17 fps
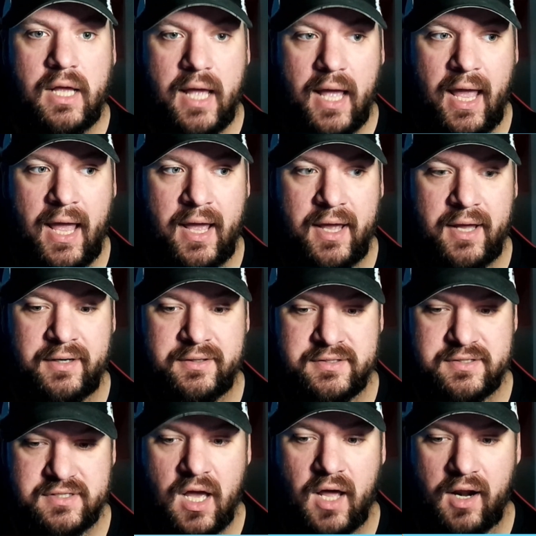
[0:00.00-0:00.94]

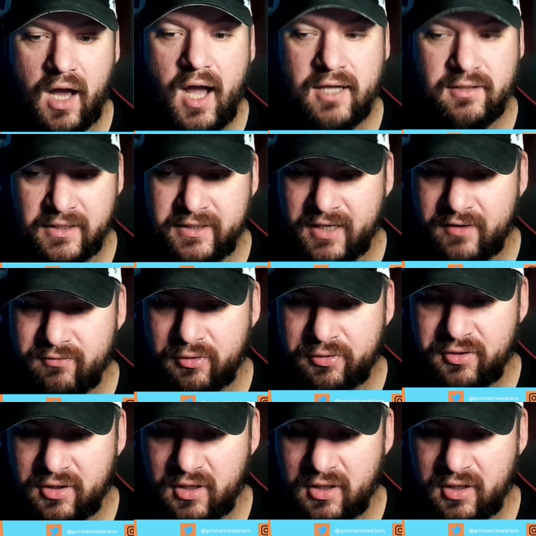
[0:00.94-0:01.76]
and kind of highlighting everything